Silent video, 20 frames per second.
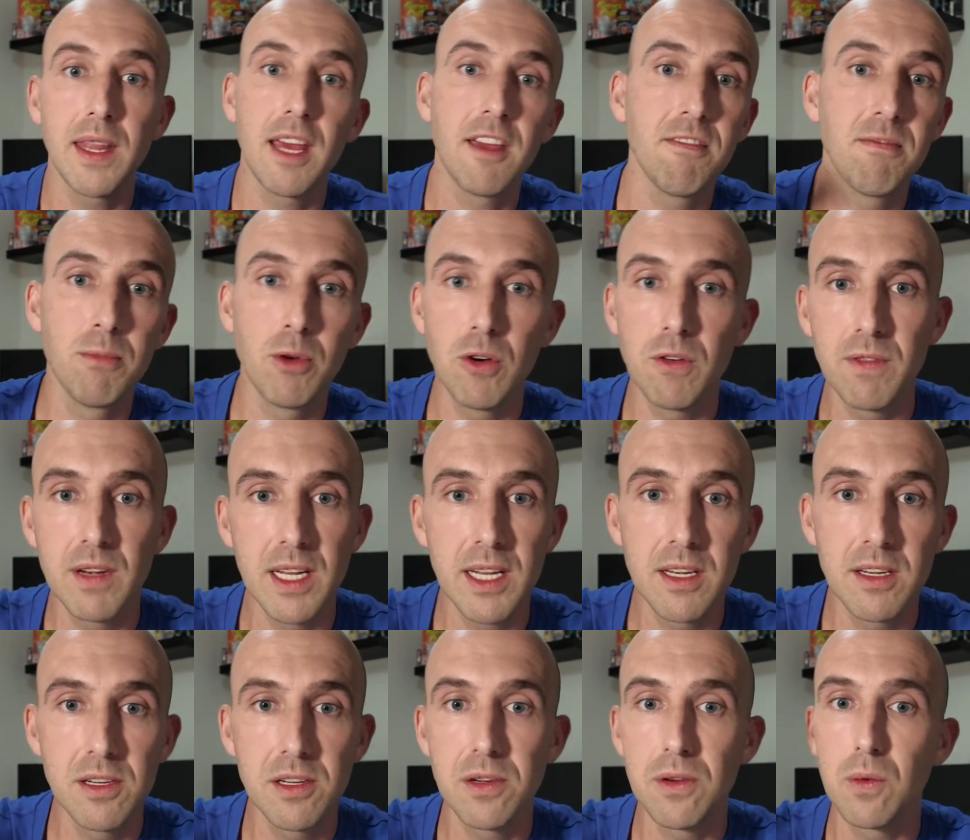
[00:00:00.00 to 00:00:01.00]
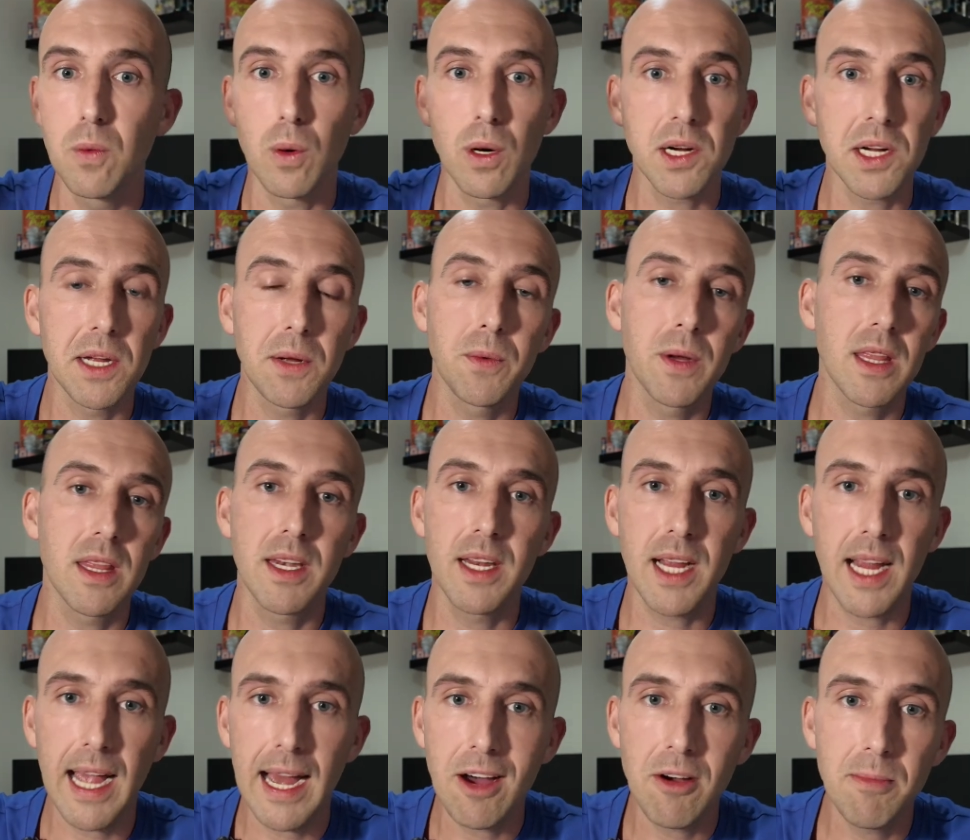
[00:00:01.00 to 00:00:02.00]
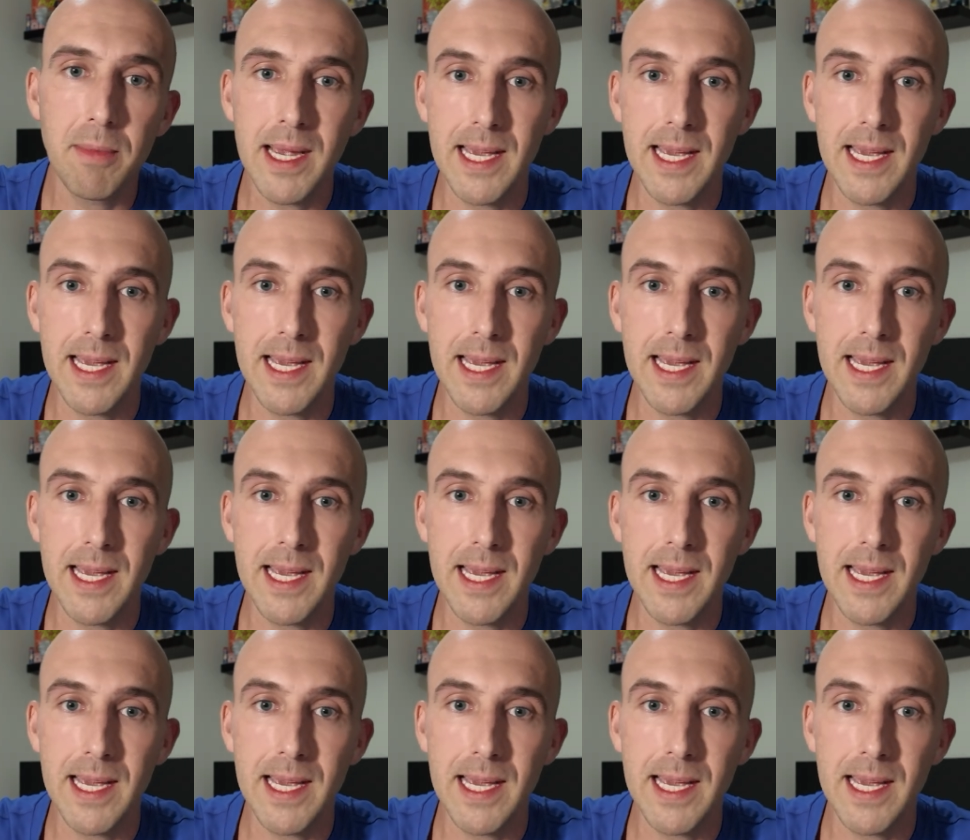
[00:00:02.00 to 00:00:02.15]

they've moved into working with an account